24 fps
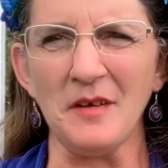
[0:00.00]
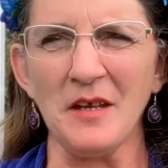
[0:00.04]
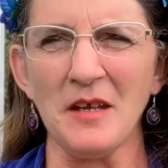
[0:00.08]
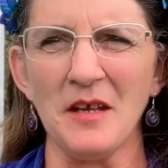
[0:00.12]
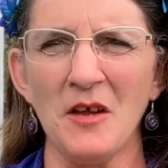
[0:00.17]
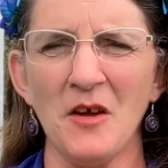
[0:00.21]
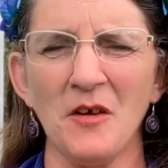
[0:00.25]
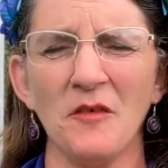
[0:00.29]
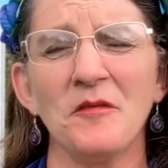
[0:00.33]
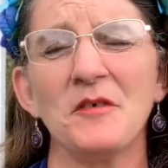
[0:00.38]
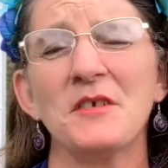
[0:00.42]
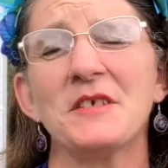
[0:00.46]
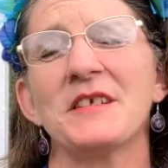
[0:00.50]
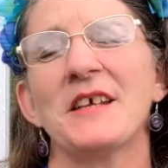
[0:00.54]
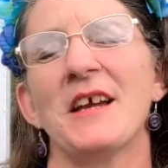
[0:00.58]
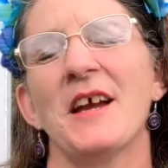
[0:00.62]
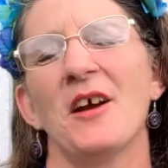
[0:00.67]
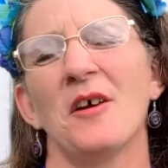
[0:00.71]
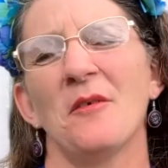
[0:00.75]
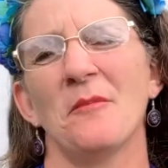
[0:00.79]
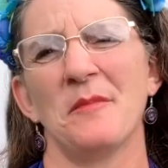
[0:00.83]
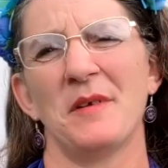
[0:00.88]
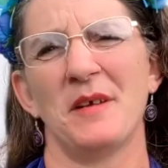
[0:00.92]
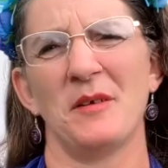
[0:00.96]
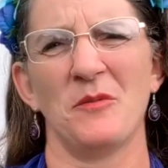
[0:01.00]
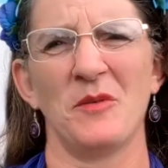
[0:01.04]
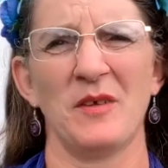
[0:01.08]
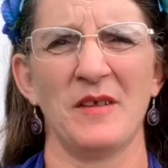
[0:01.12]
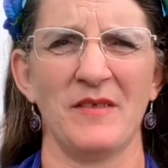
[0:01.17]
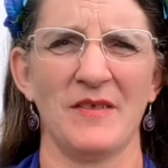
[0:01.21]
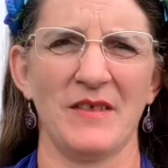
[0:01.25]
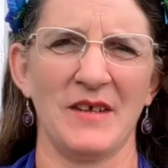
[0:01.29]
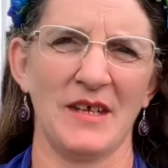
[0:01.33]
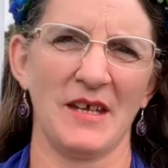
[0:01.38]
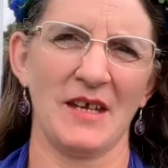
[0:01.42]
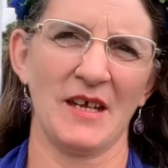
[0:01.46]
He offered to help me with
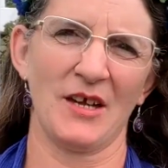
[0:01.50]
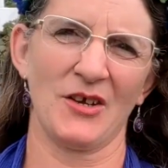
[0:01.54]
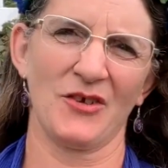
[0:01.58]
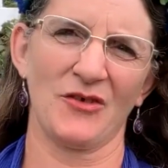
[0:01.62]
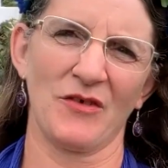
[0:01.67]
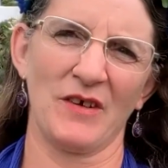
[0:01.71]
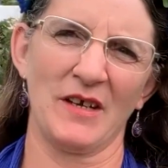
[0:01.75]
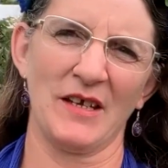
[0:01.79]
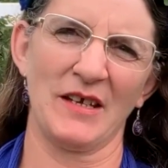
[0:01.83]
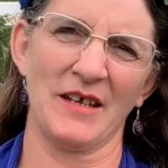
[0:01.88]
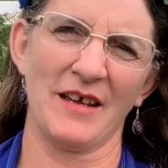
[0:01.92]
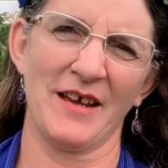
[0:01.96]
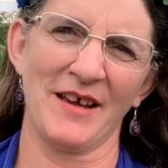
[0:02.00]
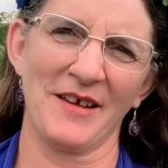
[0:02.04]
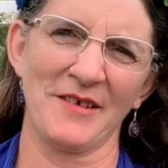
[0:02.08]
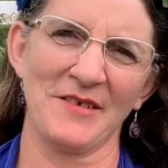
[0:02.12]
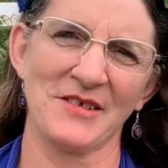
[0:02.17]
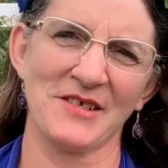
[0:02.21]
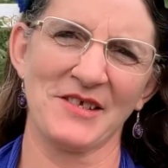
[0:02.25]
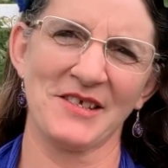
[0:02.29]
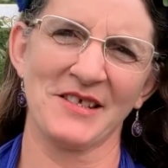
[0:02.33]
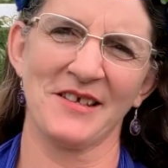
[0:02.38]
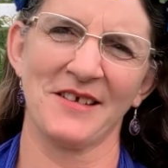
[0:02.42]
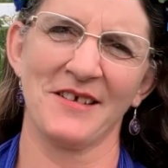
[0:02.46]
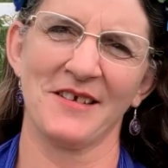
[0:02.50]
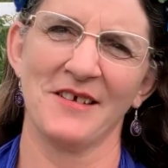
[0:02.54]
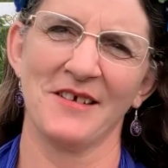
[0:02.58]
the greenhouse